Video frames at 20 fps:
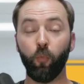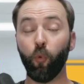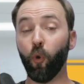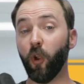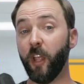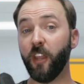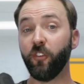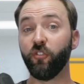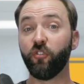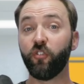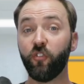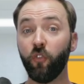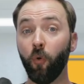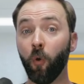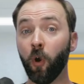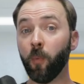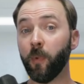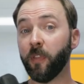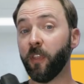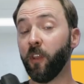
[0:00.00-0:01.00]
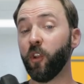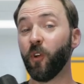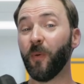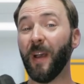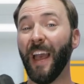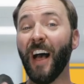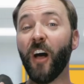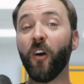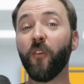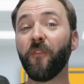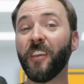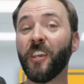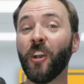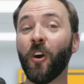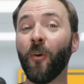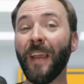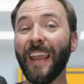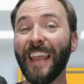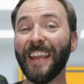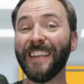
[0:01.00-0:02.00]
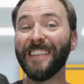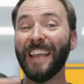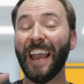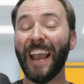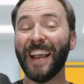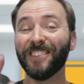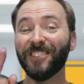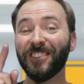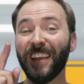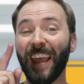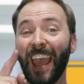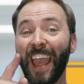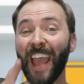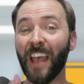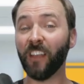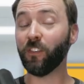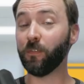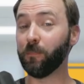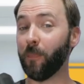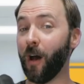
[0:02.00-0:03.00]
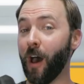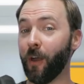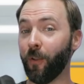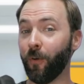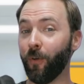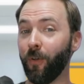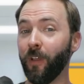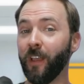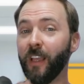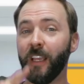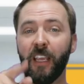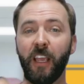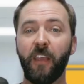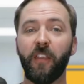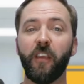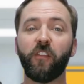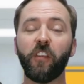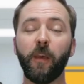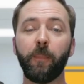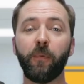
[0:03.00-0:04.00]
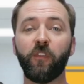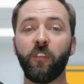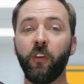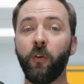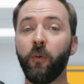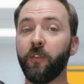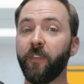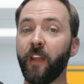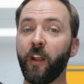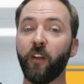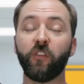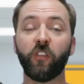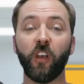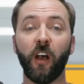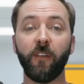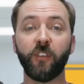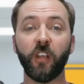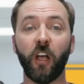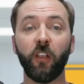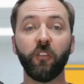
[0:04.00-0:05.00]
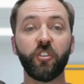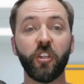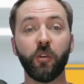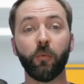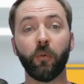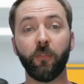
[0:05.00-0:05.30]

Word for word: We're getting short with the new LVOA-S model in this episode of Airsoftology